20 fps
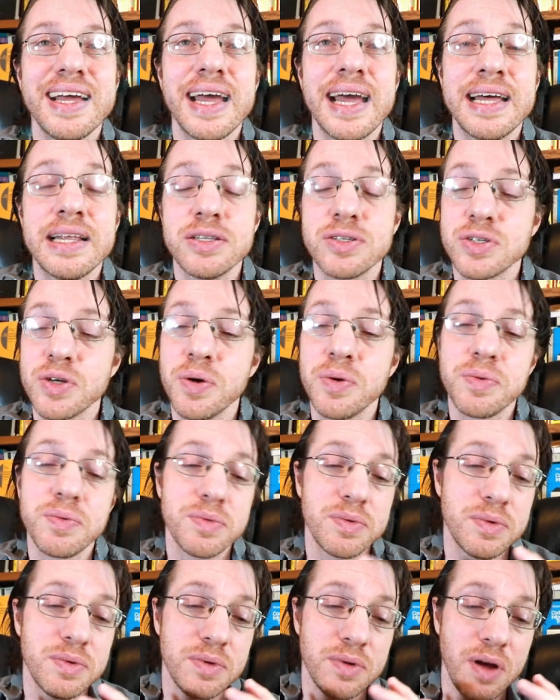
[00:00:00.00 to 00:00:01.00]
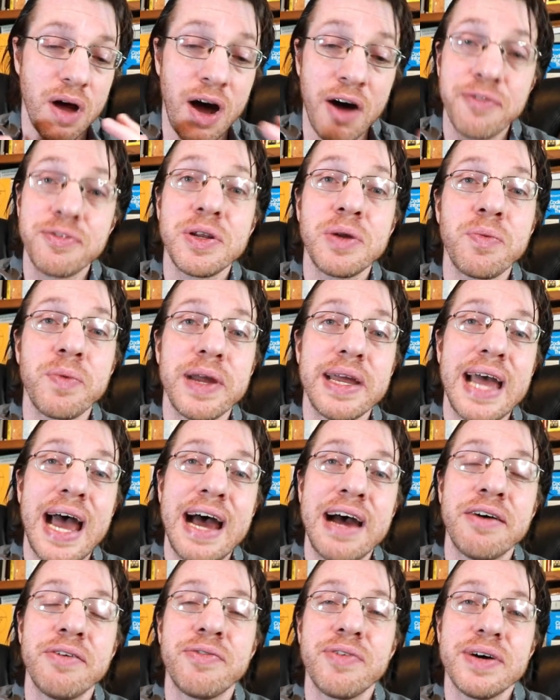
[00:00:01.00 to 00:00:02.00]
And so often we
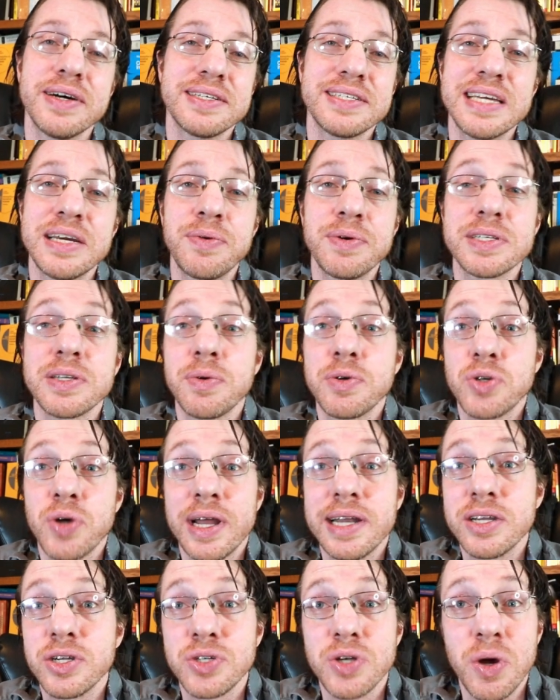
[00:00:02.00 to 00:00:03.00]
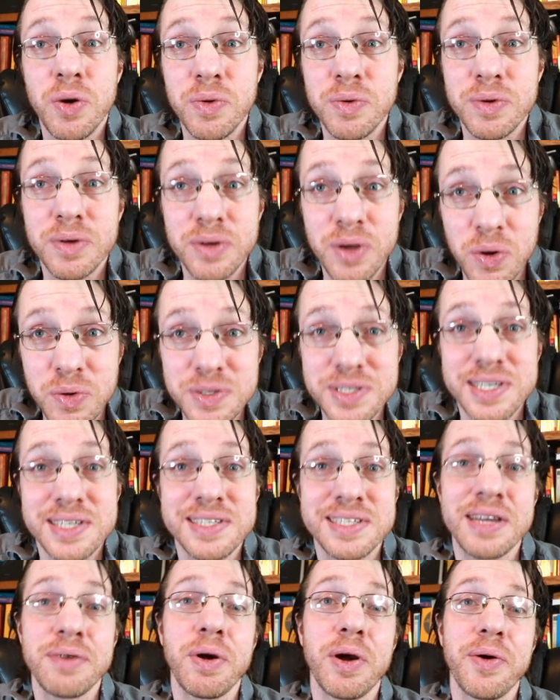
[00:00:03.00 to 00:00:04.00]
have a sequence that we're trying to show goes to
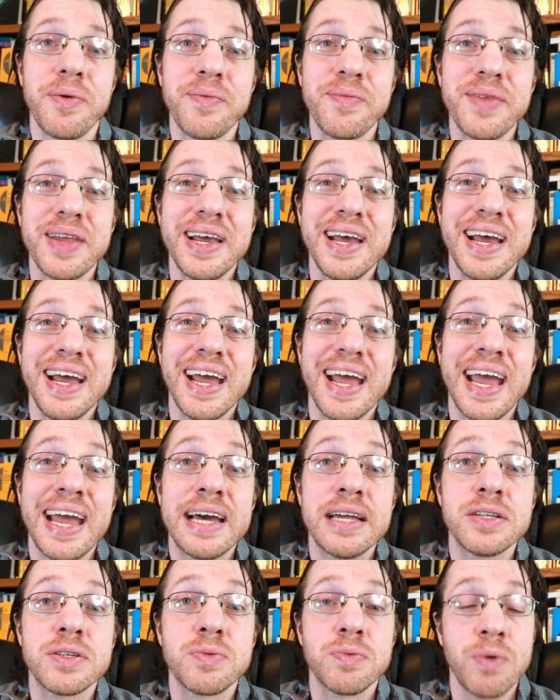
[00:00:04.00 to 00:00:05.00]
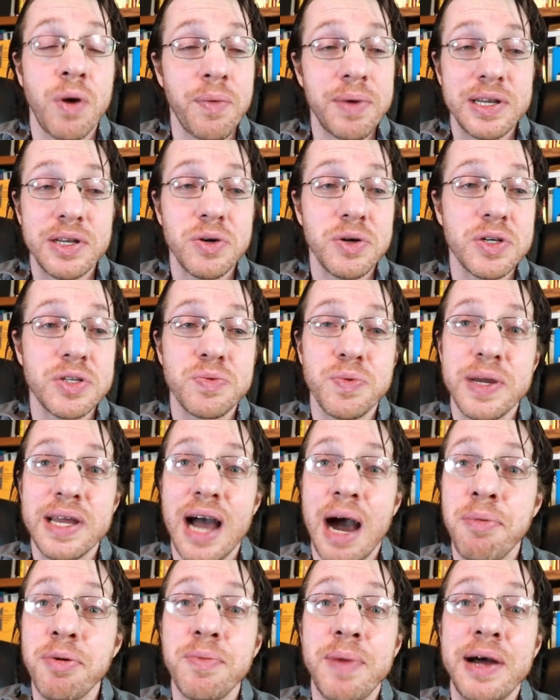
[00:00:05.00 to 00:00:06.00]
zero. And what we do is we
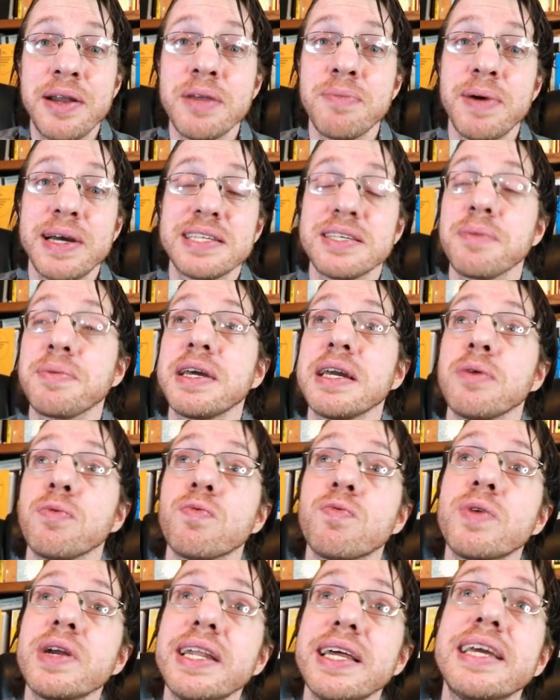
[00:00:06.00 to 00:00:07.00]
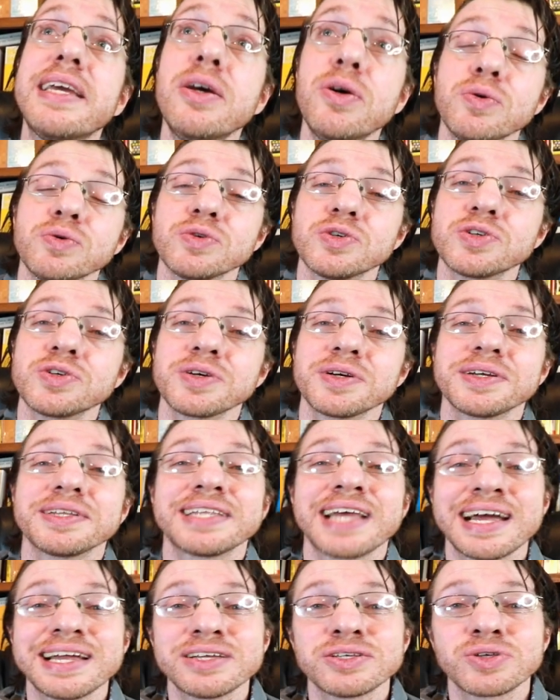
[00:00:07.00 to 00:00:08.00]
upper bound it by something really huge
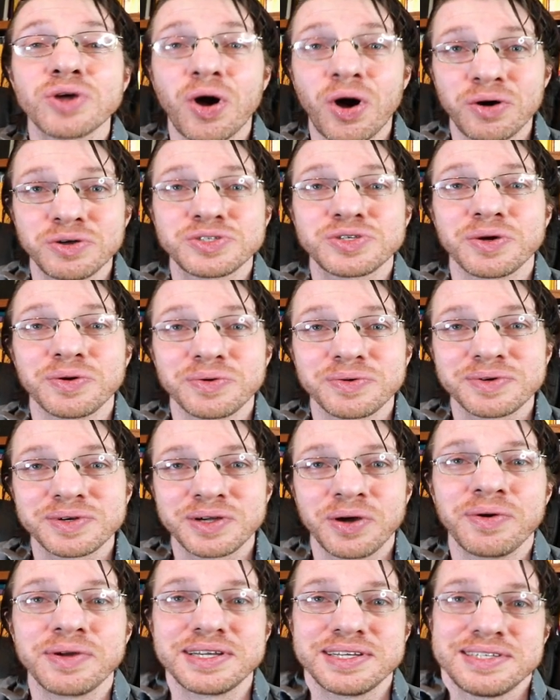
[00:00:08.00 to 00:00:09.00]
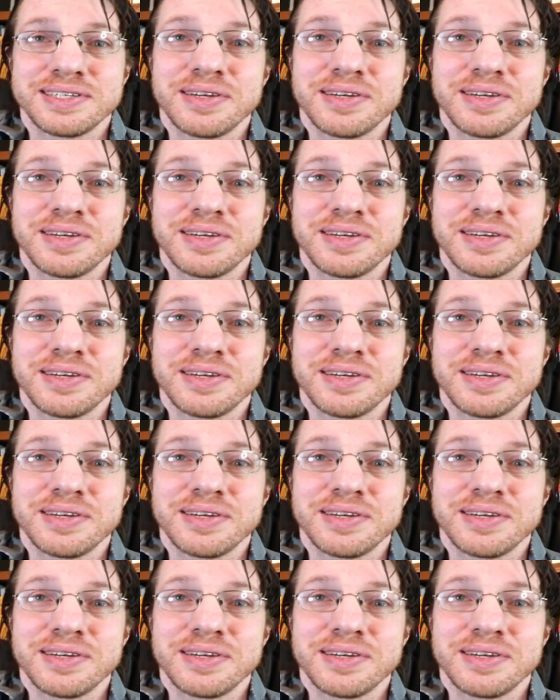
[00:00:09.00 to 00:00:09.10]
that is also going to